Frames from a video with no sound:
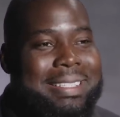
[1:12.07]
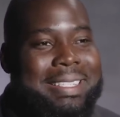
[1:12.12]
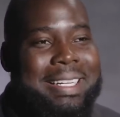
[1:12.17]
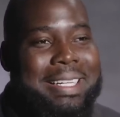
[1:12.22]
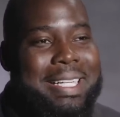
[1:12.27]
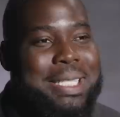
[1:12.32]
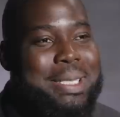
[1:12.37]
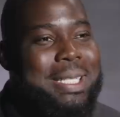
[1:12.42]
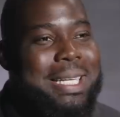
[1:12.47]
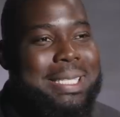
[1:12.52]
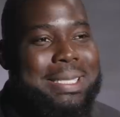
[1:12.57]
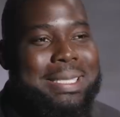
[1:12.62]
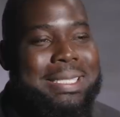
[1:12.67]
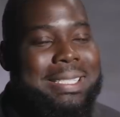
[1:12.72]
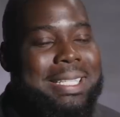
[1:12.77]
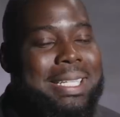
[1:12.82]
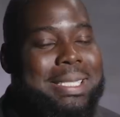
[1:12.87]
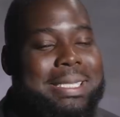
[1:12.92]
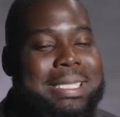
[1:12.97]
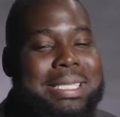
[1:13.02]
Uh, that's that's the,
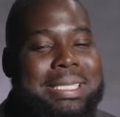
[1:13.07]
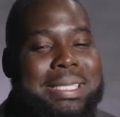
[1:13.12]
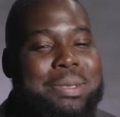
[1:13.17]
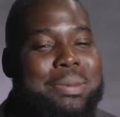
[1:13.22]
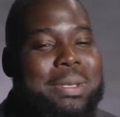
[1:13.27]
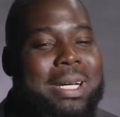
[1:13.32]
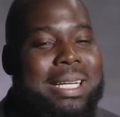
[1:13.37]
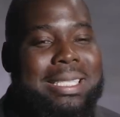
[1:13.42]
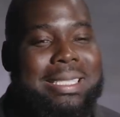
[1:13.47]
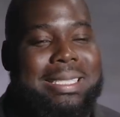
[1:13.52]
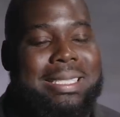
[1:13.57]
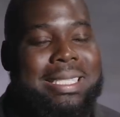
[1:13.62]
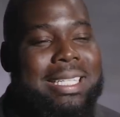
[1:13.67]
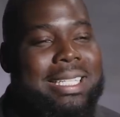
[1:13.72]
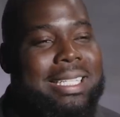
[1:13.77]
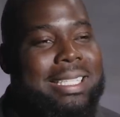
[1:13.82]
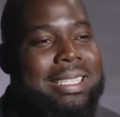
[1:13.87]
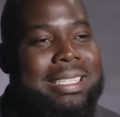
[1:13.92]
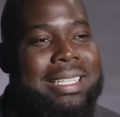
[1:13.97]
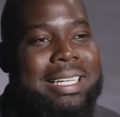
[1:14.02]
that's the easiest way I can
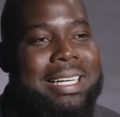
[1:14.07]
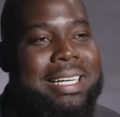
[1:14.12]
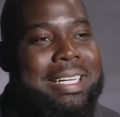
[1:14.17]
say. It.